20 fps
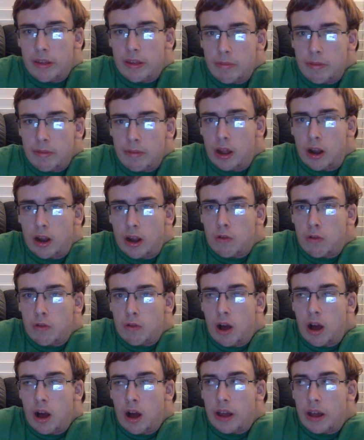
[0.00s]

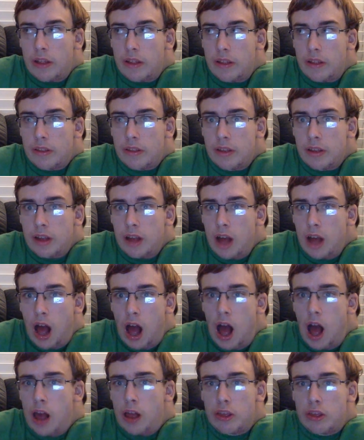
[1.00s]
Otherwise,
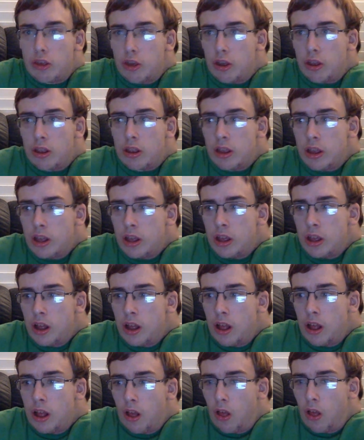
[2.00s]
I'm just,
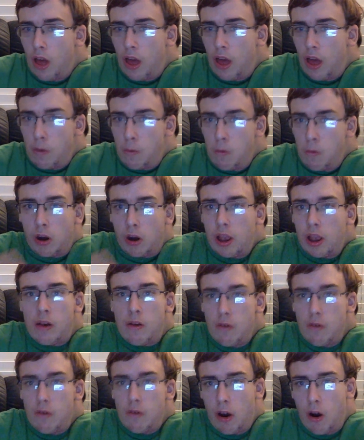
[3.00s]
like, working
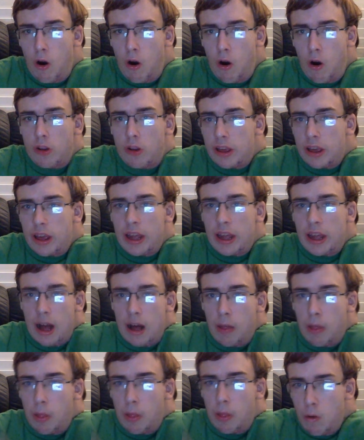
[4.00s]
really hard to get out
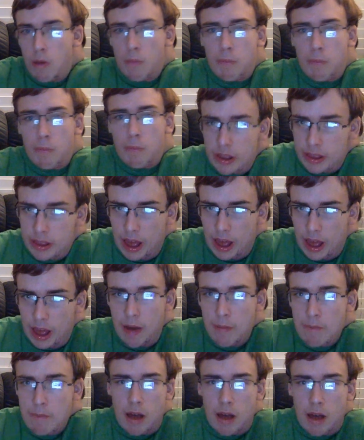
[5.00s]
the One Piece and
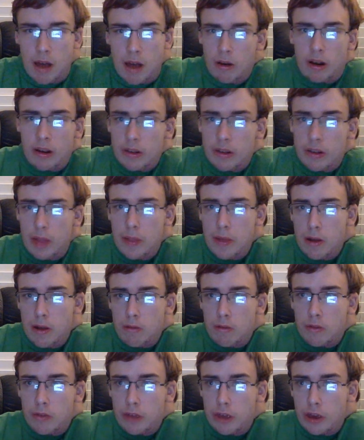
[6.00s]
My Hero Academia
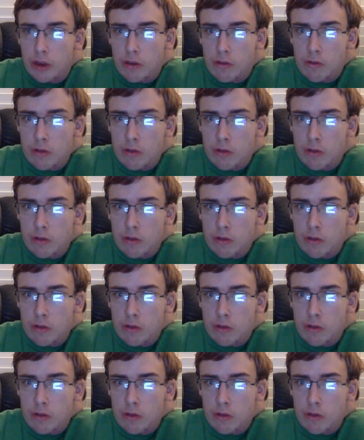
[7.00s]
review.